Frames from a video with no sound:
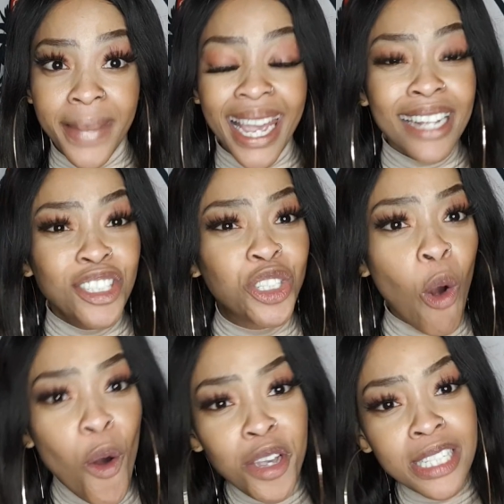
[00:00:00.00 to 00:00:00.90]

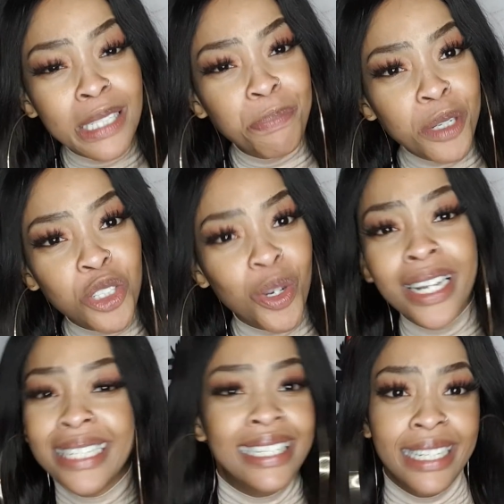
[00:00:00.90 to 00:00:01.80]
Enjoy your
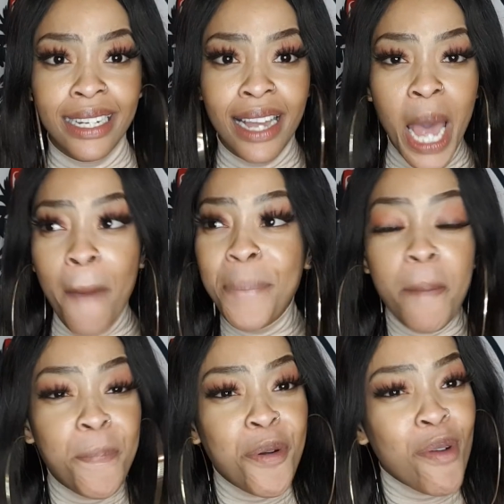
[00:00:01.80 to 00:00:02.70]
spirituality.
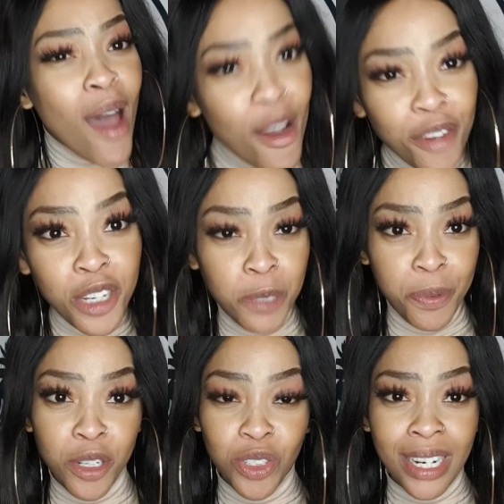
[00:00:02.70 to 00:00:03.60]
Be proud of your
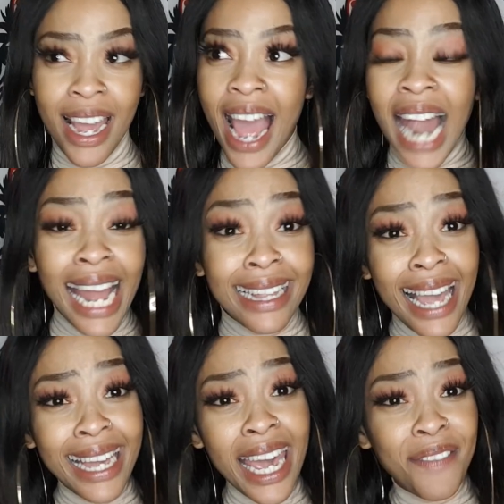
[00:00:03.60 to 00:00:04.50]
spirituality. Like
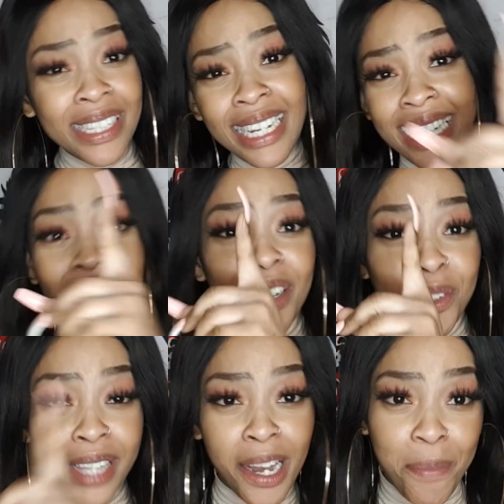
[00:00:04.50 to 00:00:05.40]
they gave us a day to
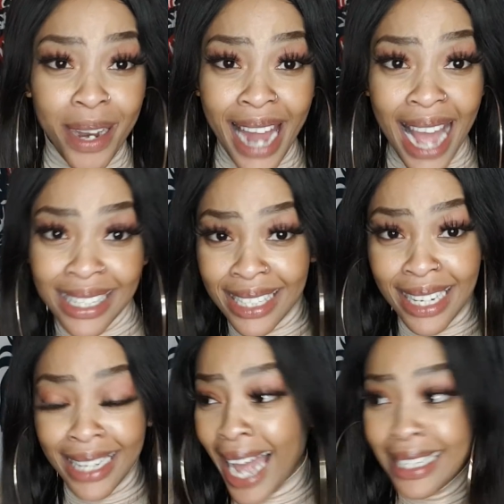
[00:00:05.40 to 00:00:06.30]
celebrate
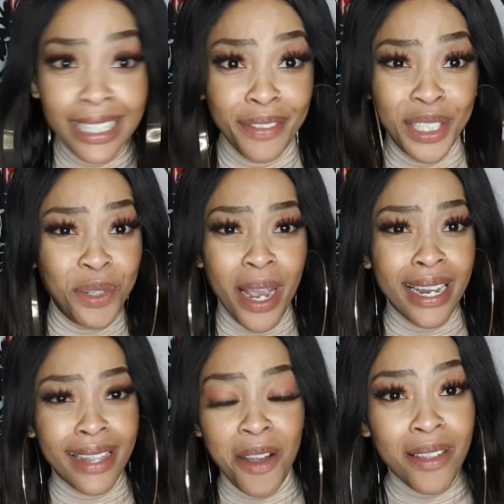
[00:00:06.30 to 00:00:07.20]
ancestors. I didn't even do
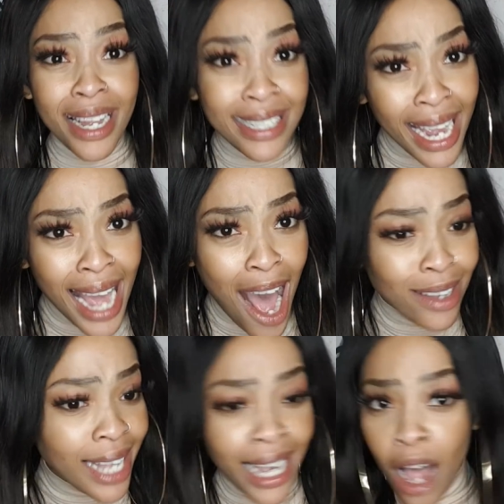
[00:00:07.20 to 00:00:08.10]
anything on that day. I
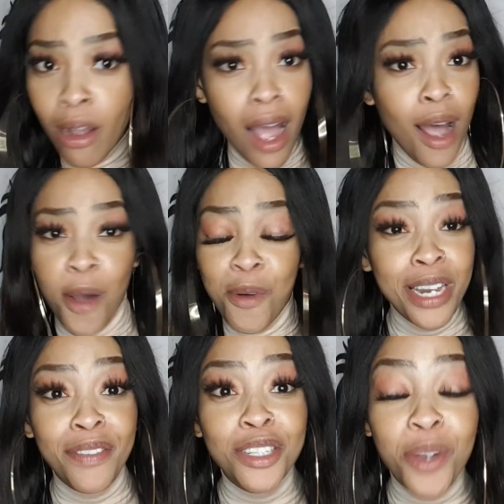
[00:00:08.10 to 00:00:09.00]
was like, oh, I won't
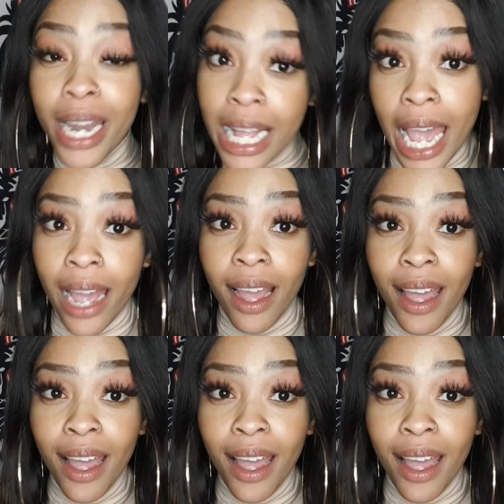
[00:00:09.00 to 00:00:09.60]
even do anything.